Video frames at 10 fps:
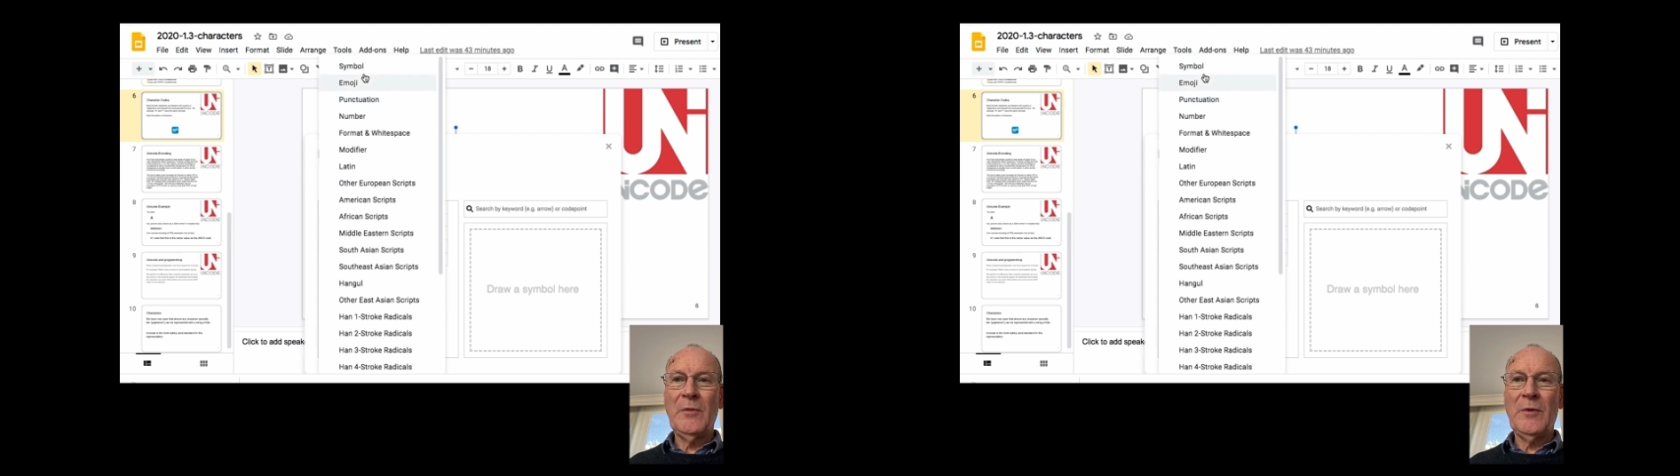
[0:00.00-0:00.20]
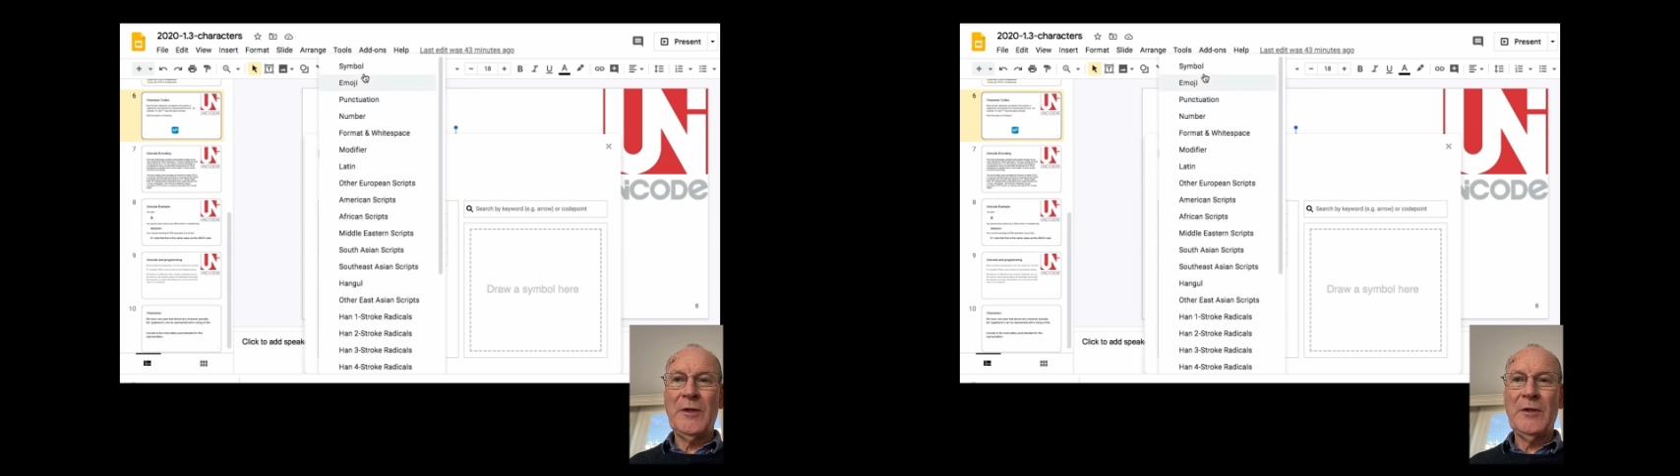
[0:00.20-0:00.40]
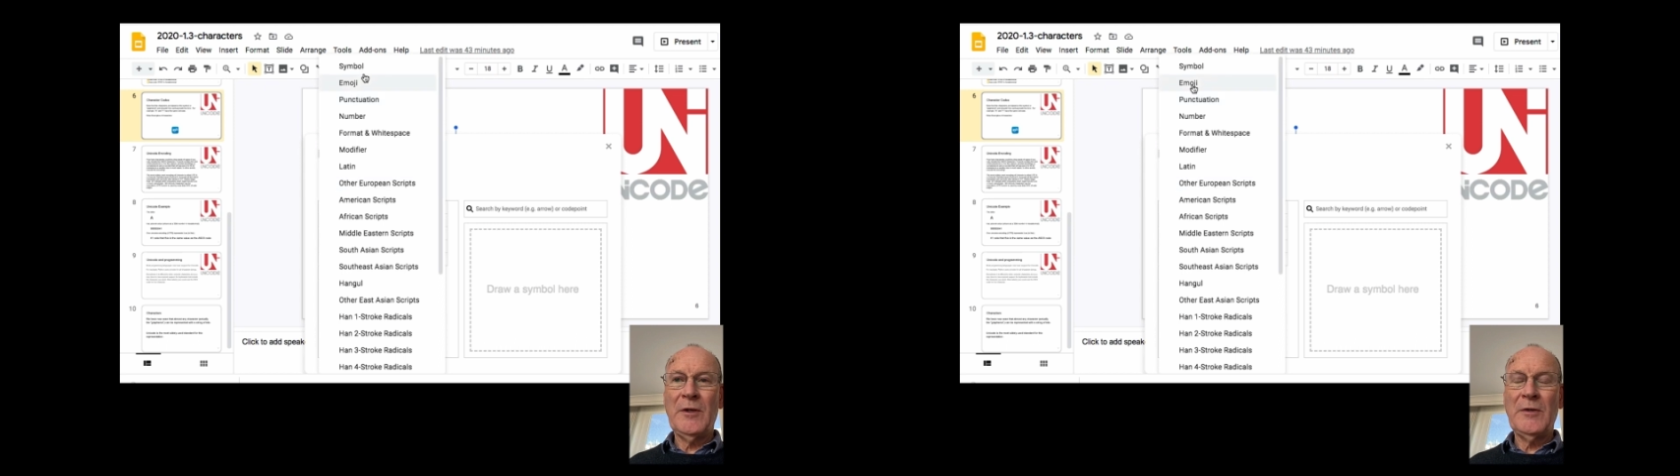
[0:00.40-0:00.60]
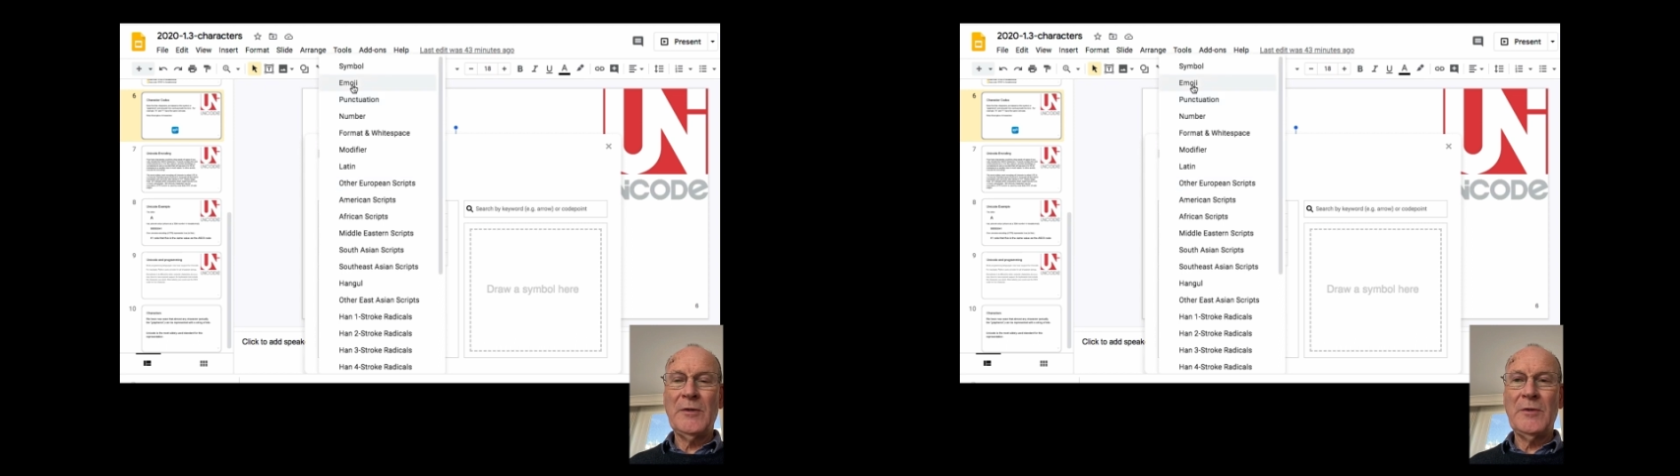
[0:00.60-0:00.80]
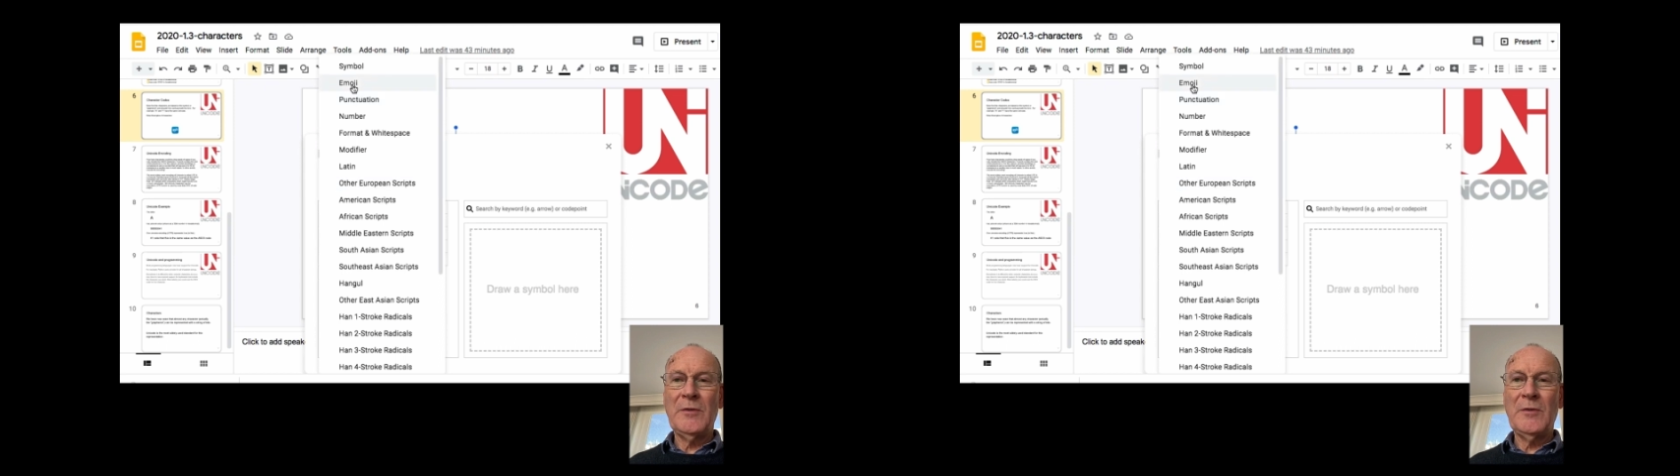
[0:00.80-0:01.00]
we can go
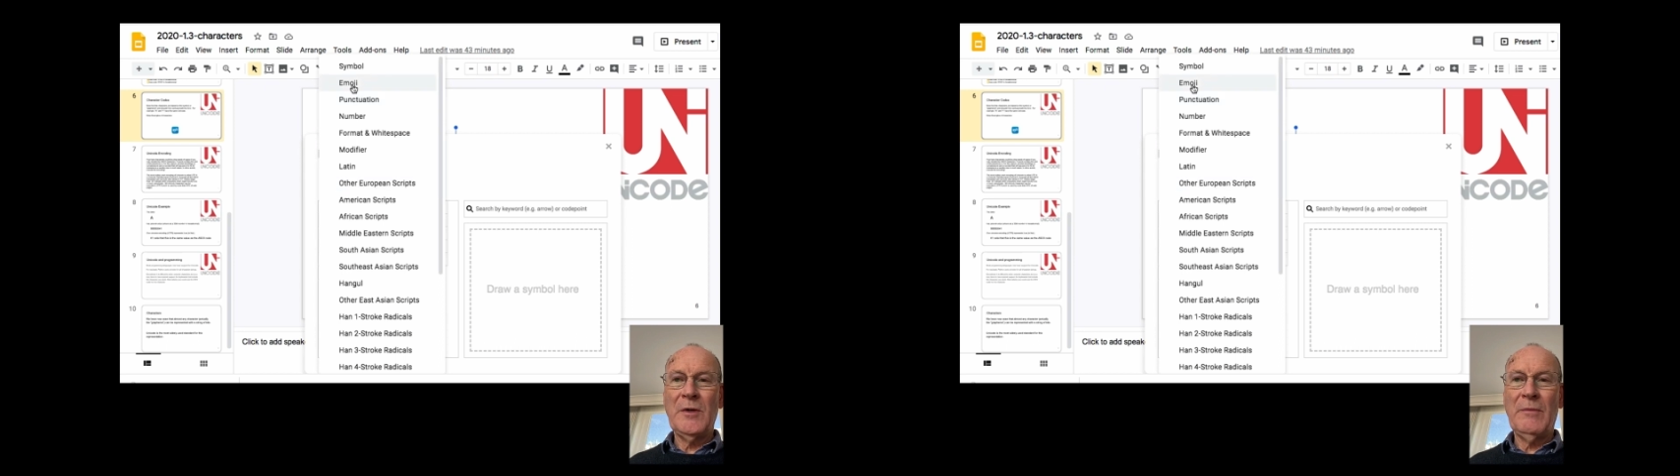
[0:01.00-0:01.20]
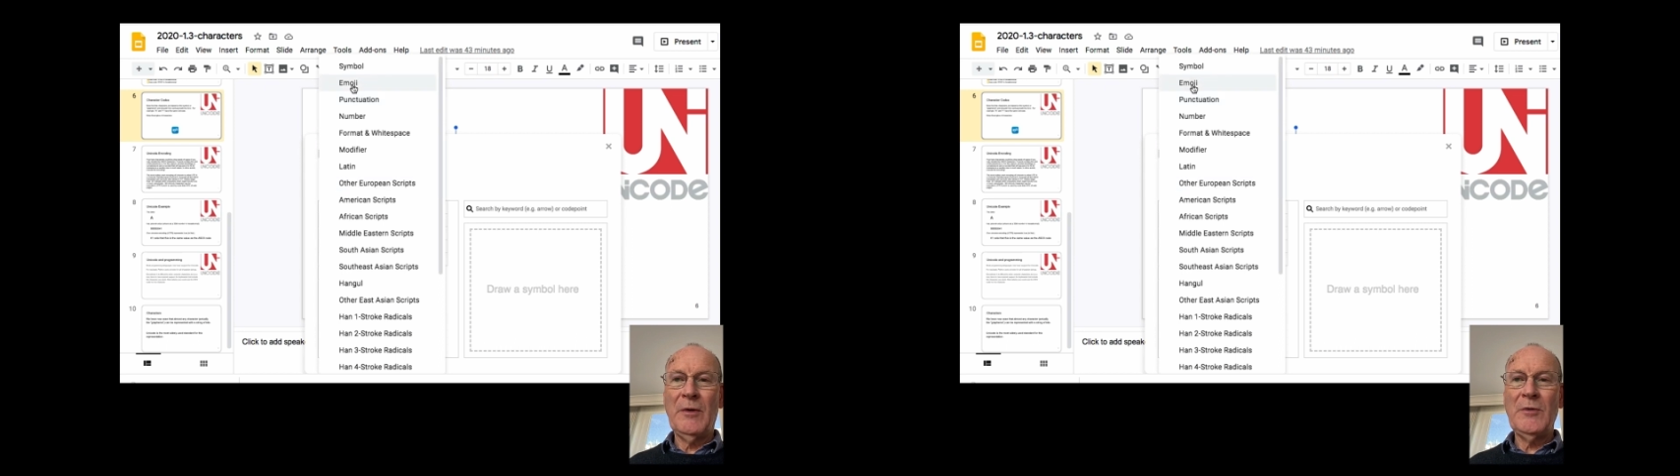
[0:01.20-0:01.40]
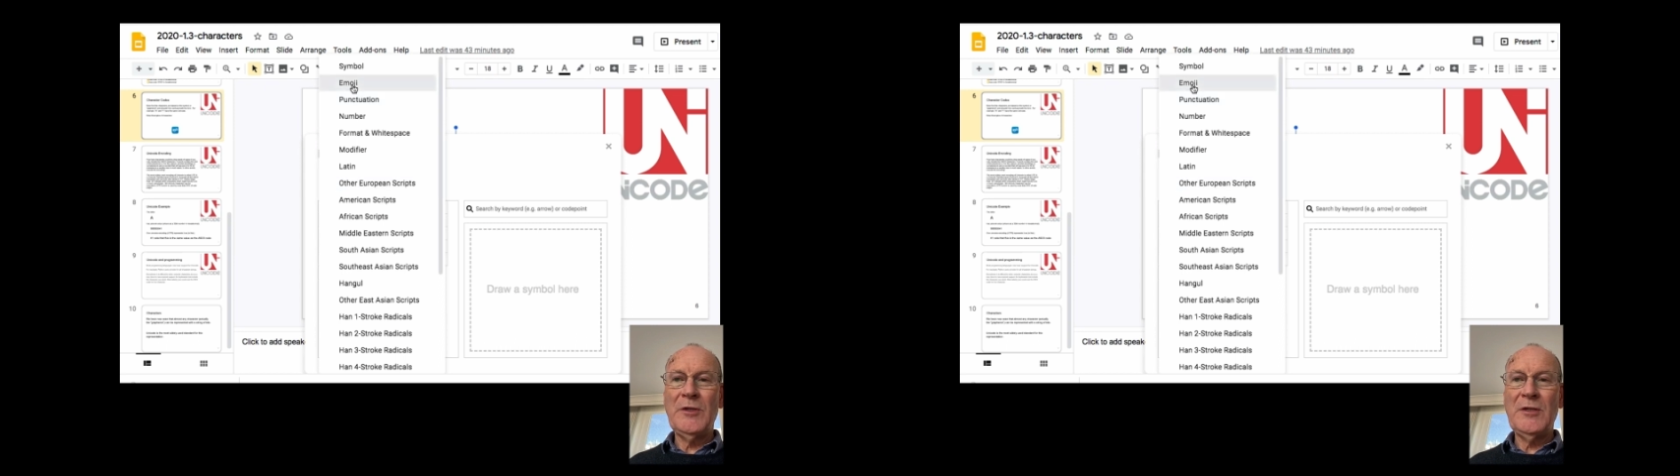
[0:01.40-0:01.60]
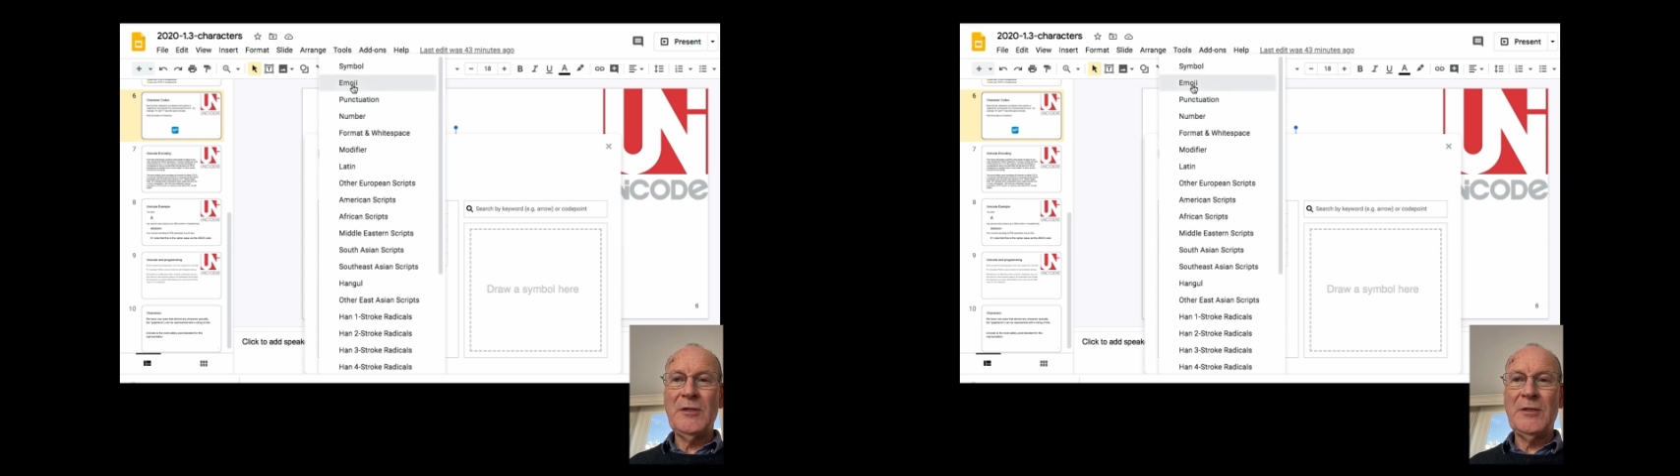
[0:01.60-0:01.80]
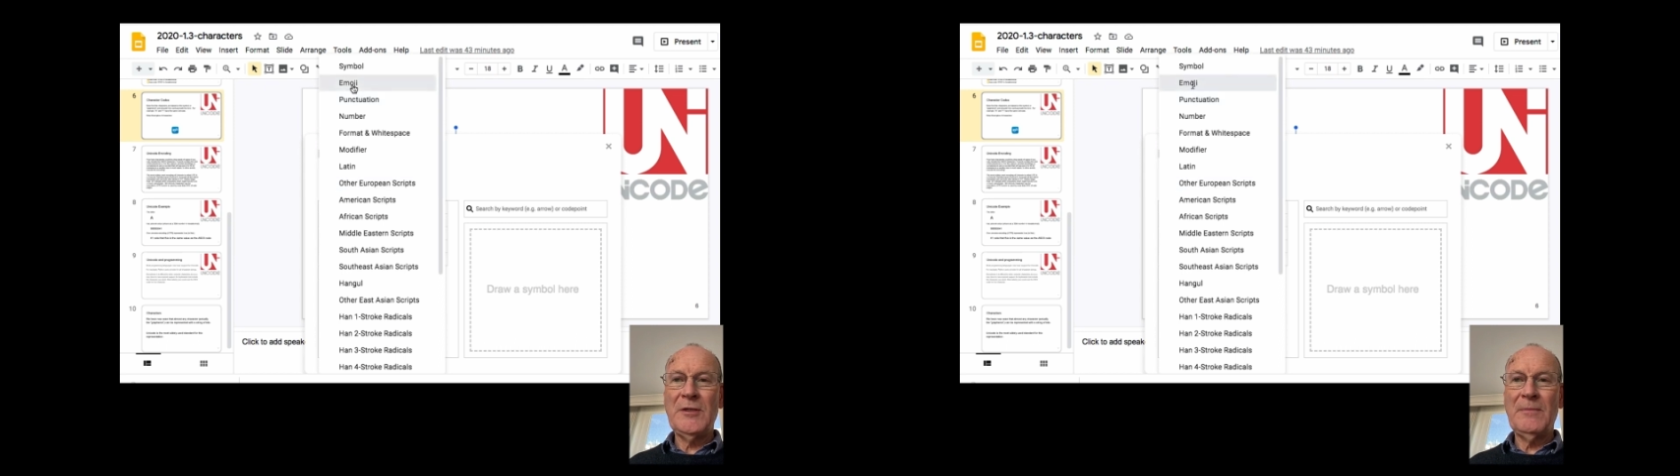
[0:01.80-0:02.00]
to
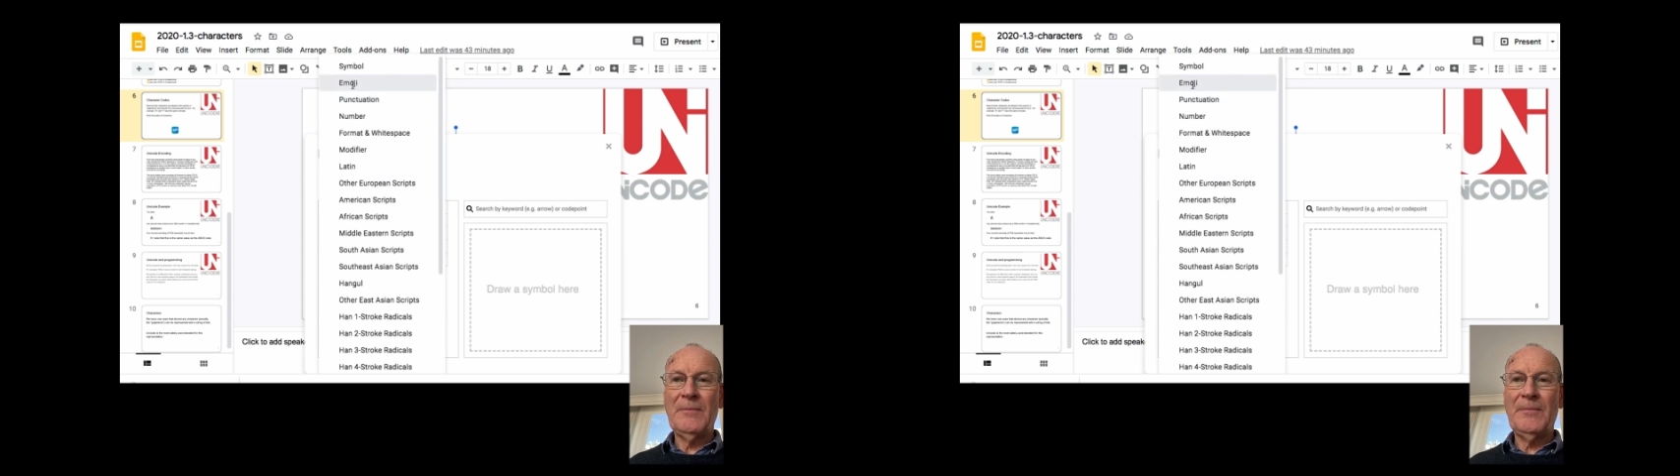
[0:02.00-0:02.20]
emojis.